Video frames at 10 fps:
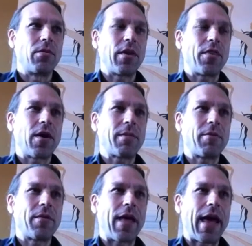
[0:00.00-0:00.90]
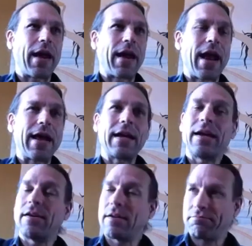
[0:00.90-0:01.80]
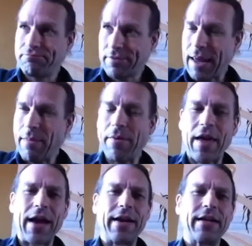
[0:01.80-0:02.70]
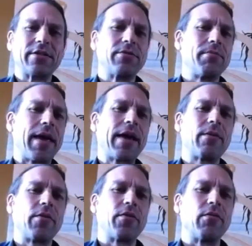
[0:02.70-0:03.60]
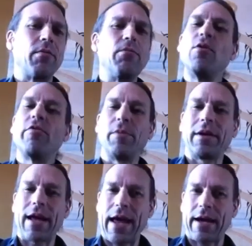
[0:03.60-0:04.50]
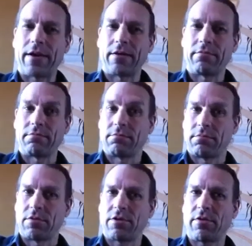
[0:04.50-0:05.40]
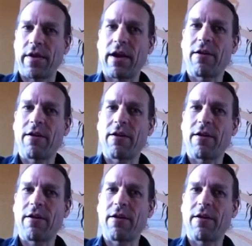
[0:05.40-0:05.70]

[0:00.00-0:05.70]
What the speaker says: we thought about that, and I came up with the idea to make it with a removable neck. So